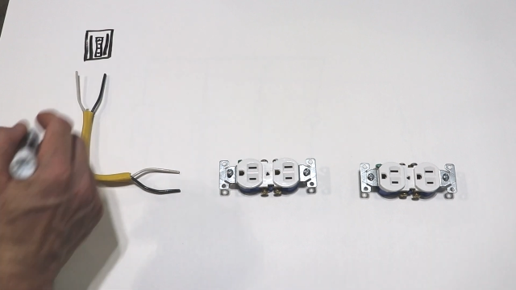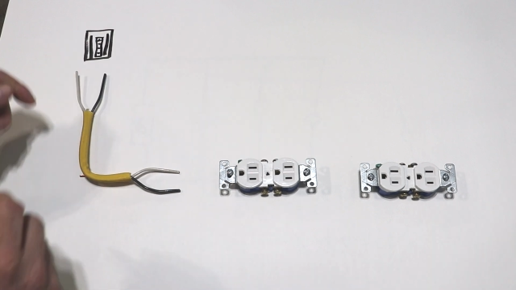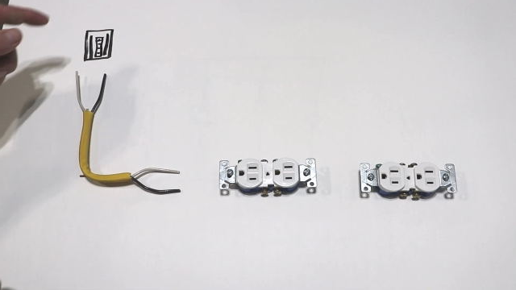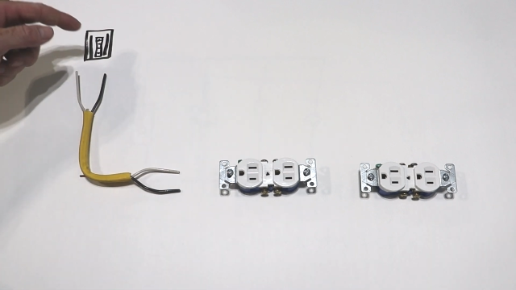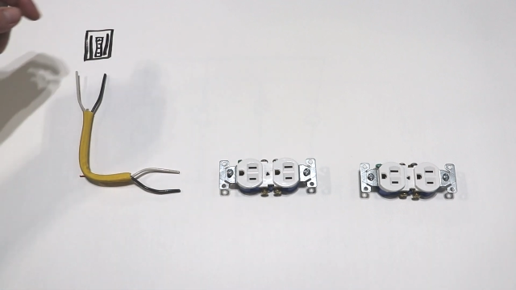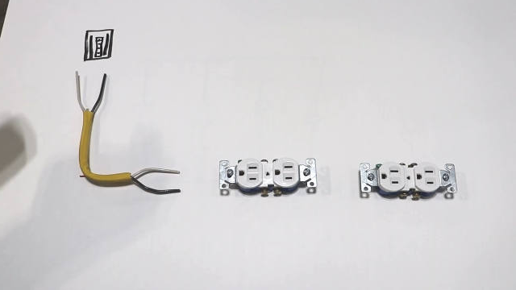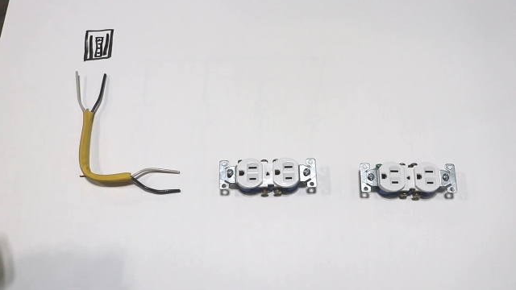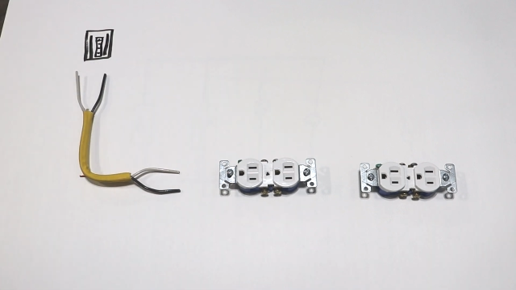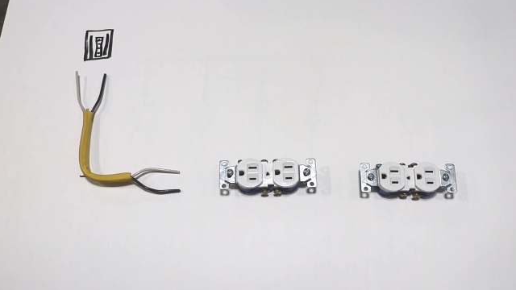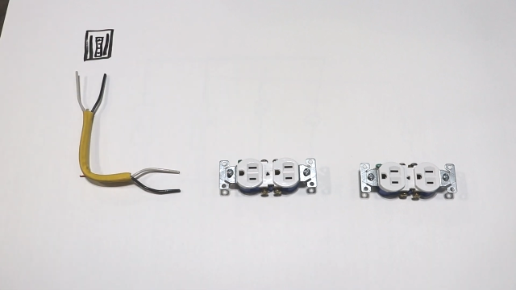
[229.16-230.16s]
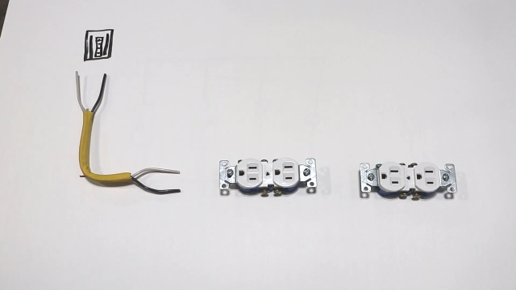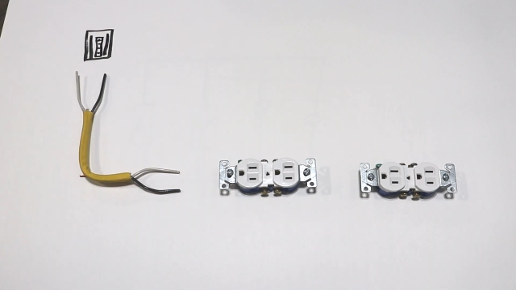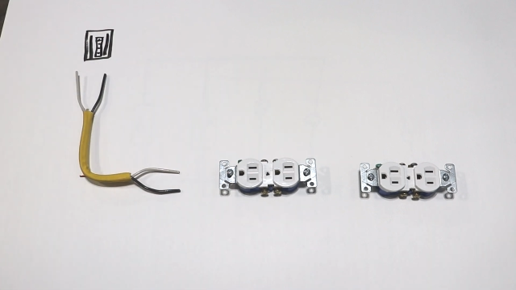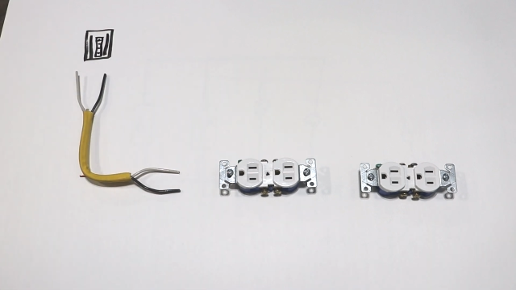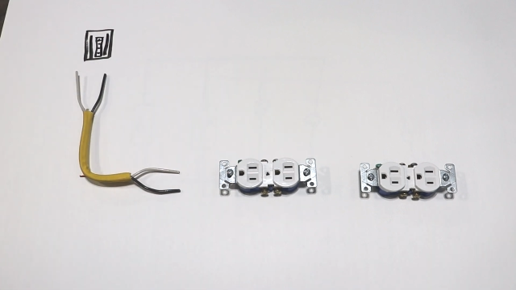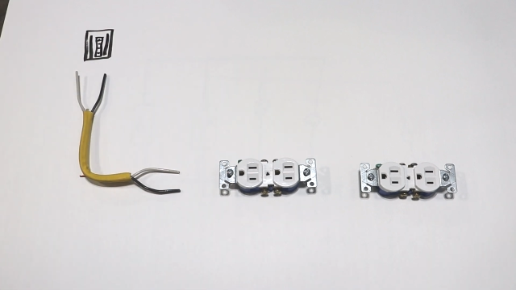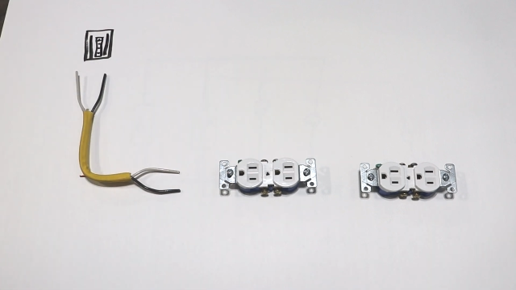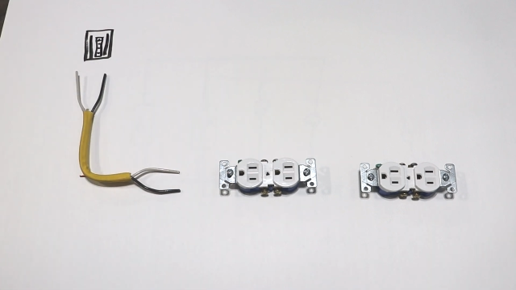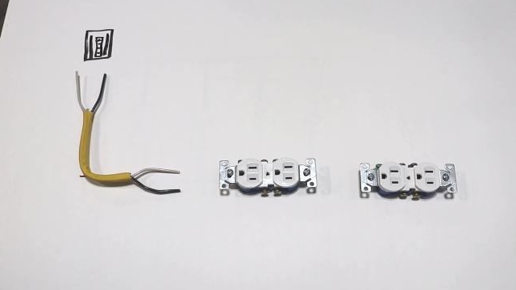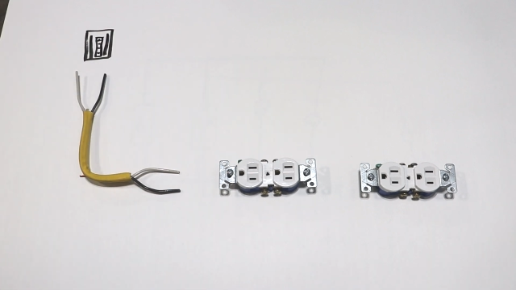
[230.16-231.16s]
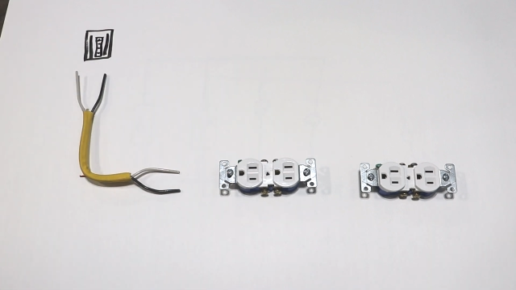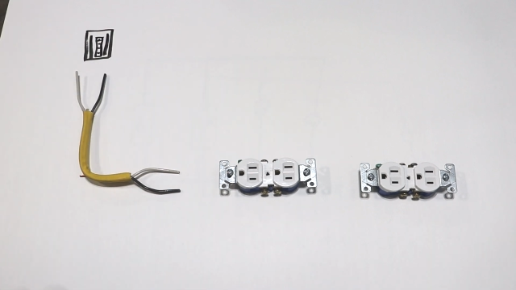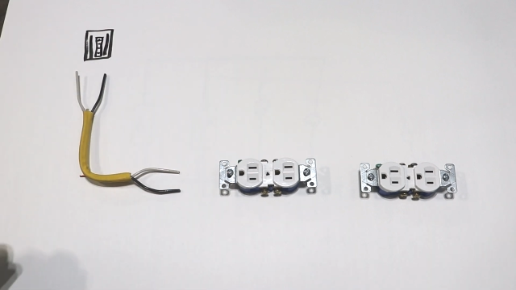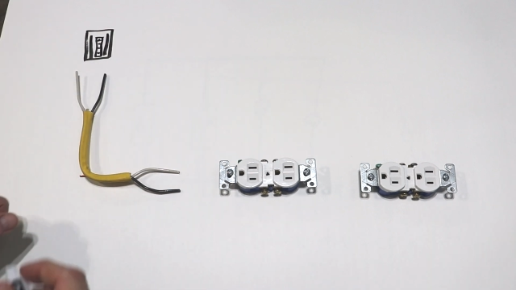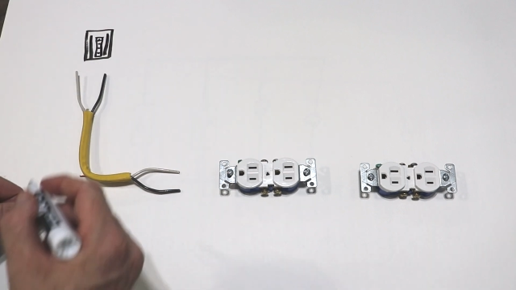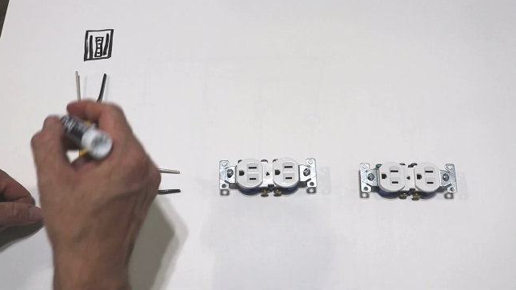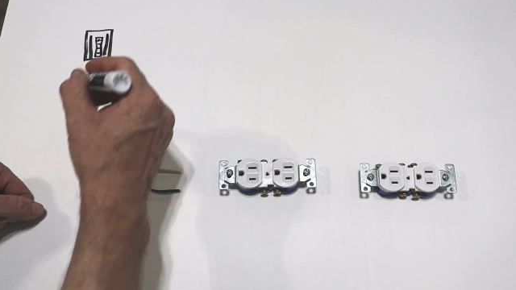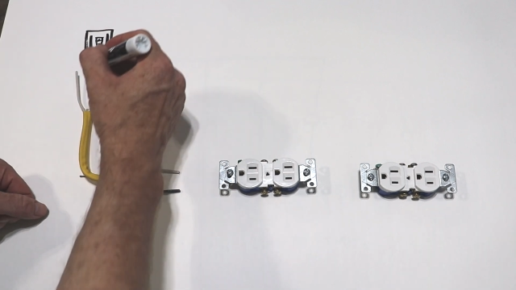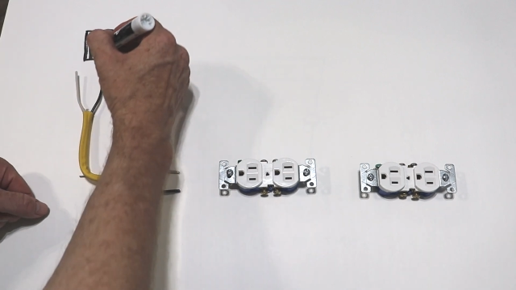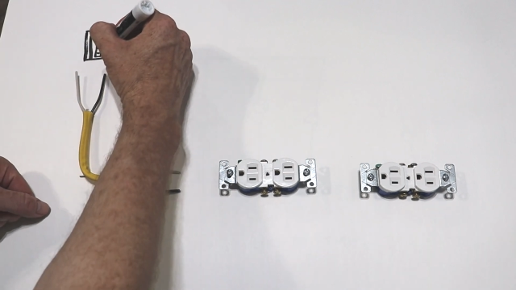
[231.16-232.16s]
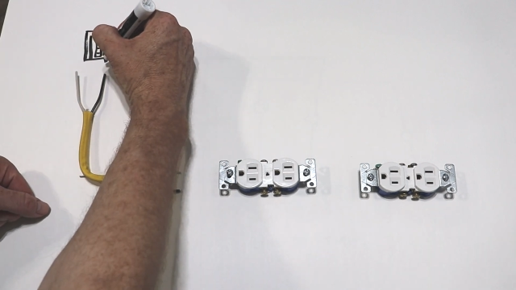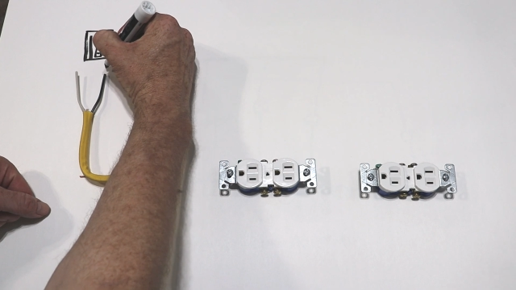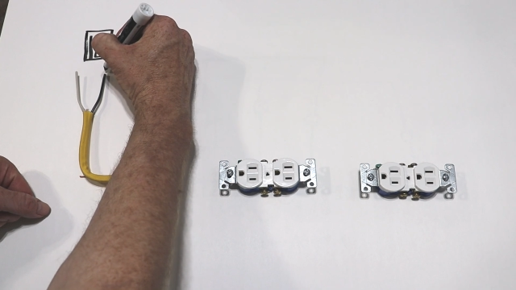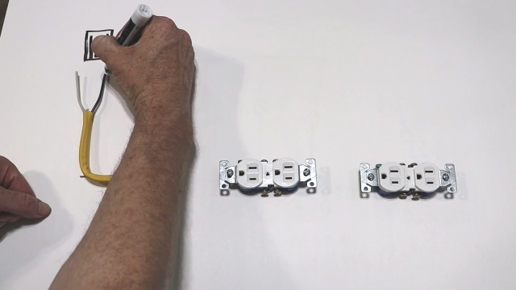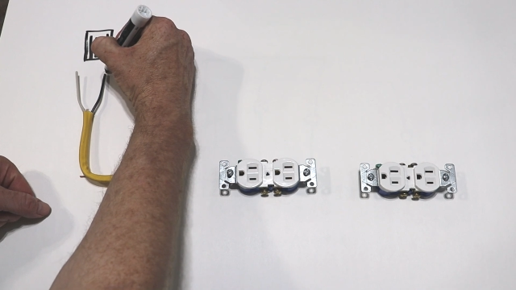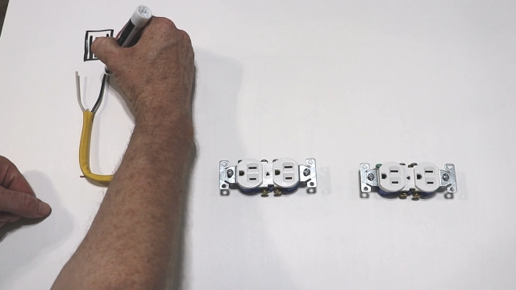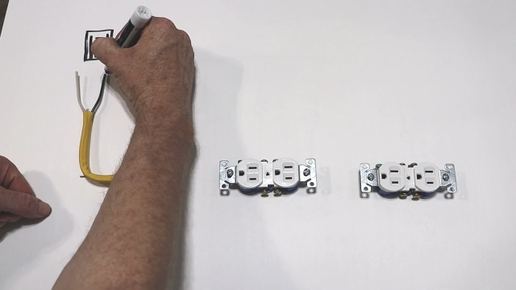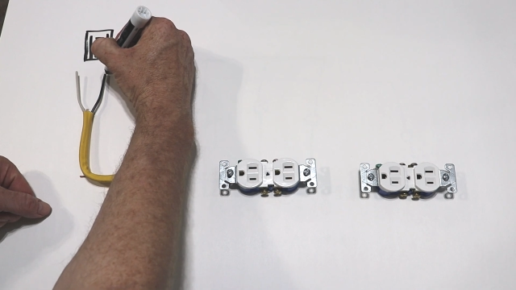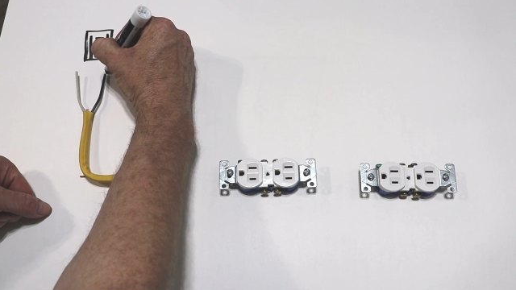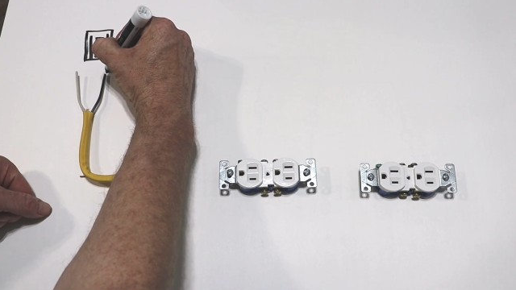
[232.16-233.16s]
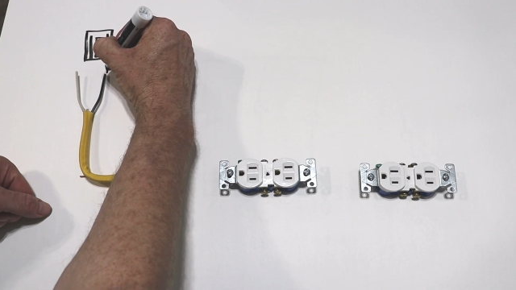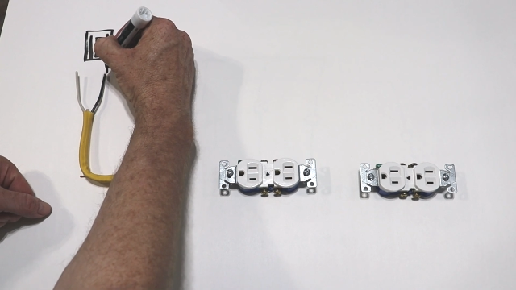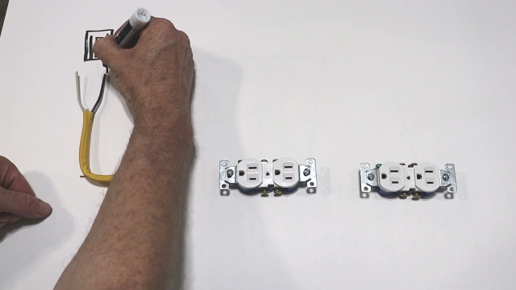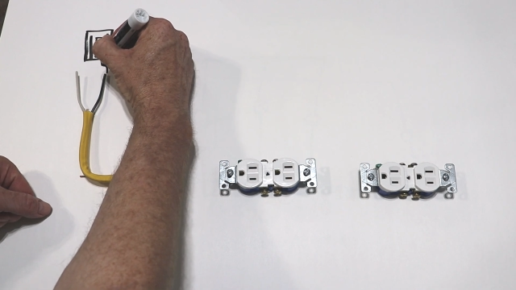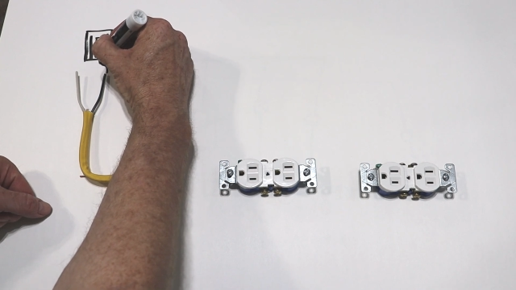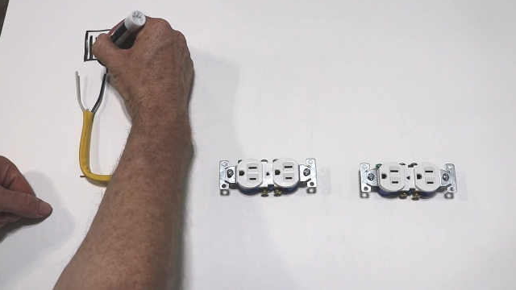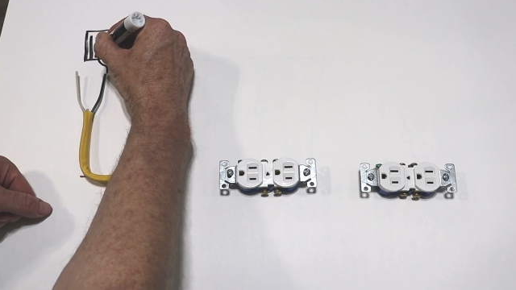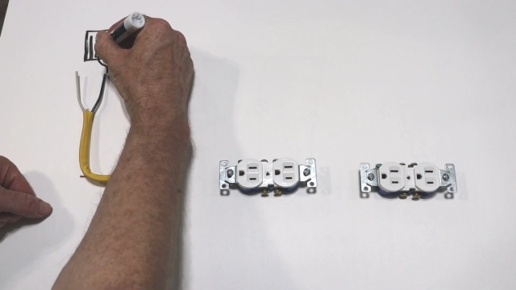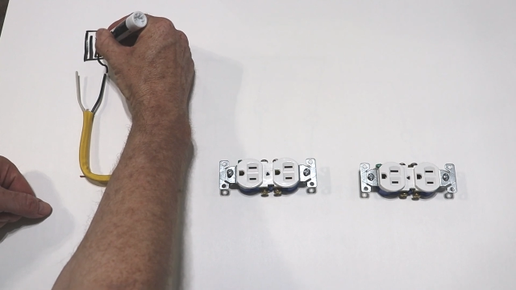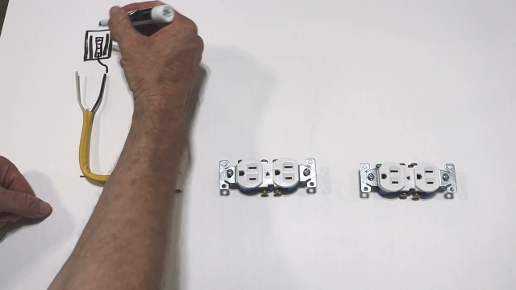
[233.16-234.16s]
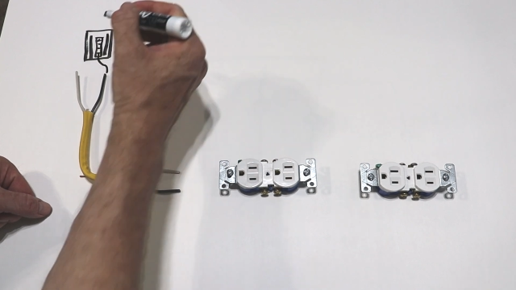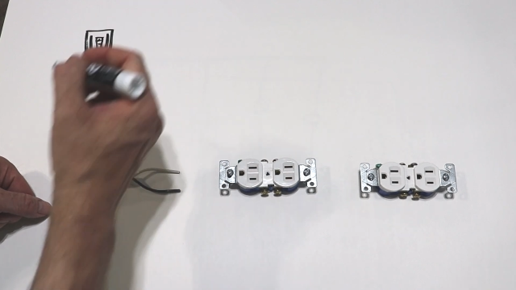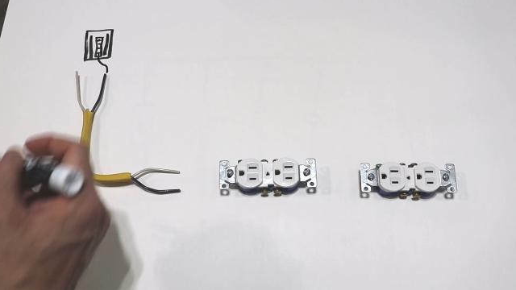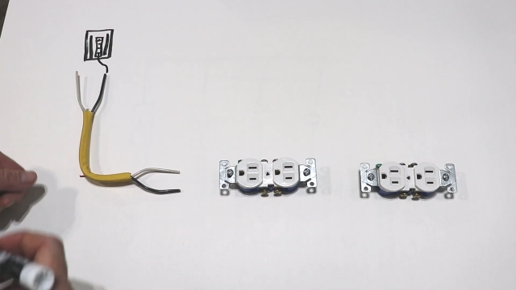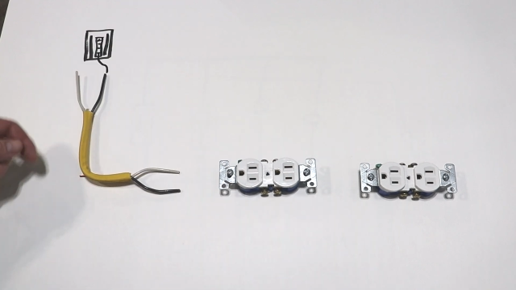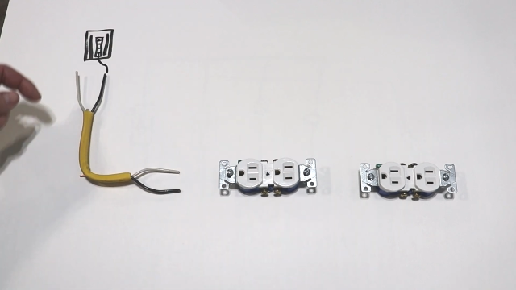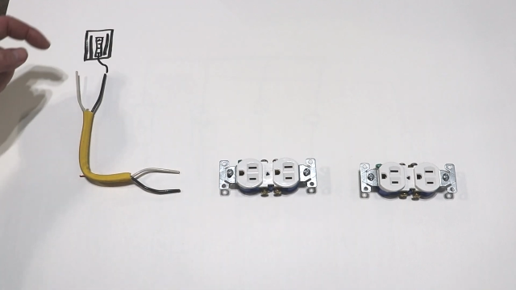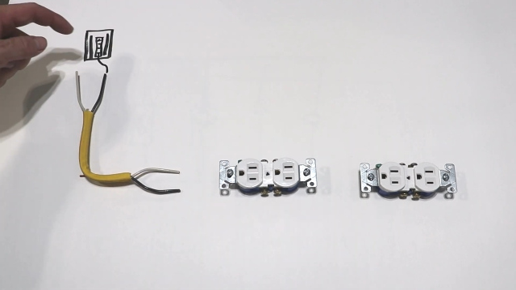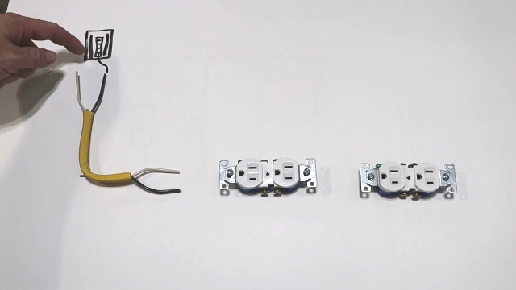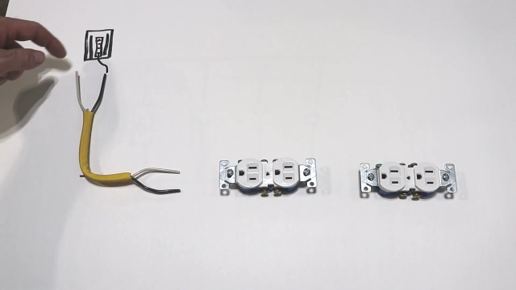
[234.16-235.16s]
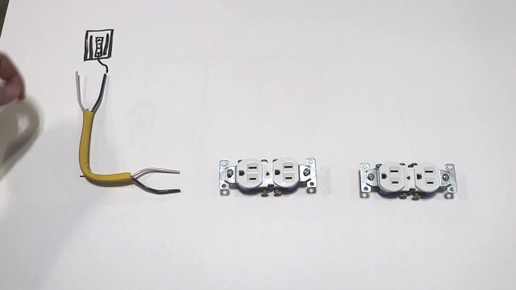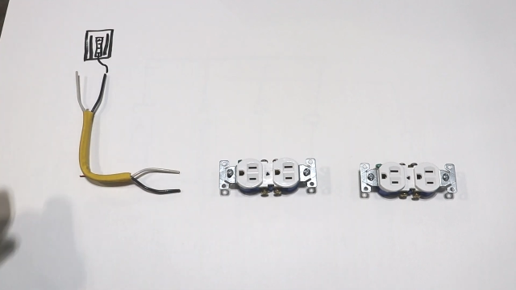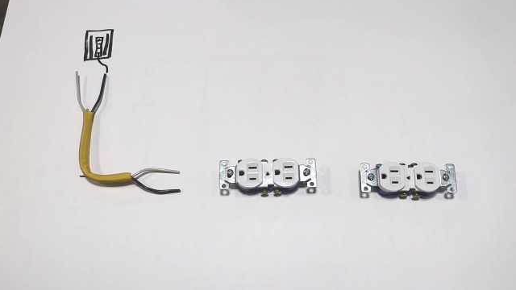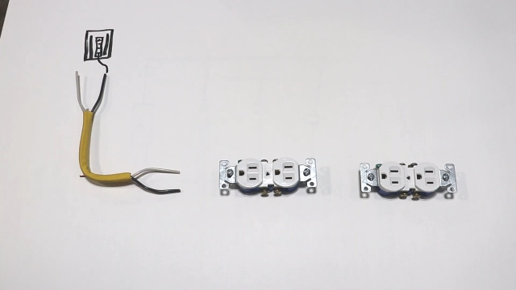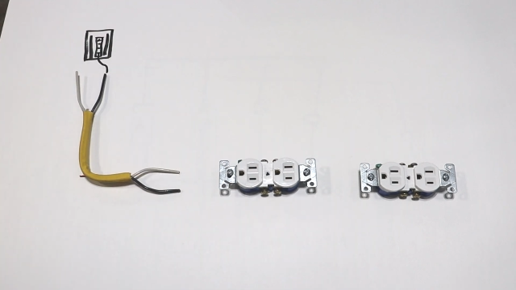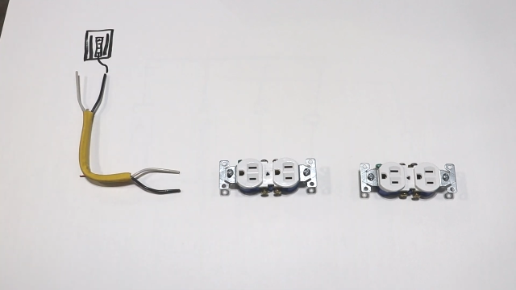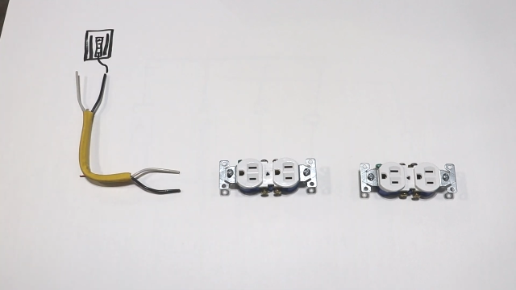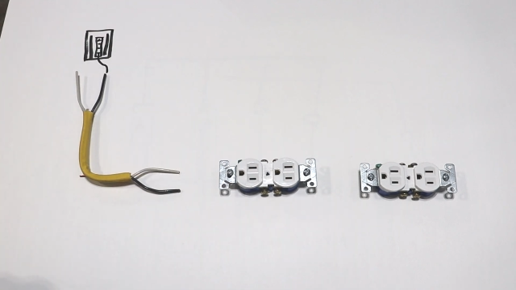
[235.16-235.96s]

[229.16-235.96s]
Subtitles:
No face is visible, so there are no lips to read.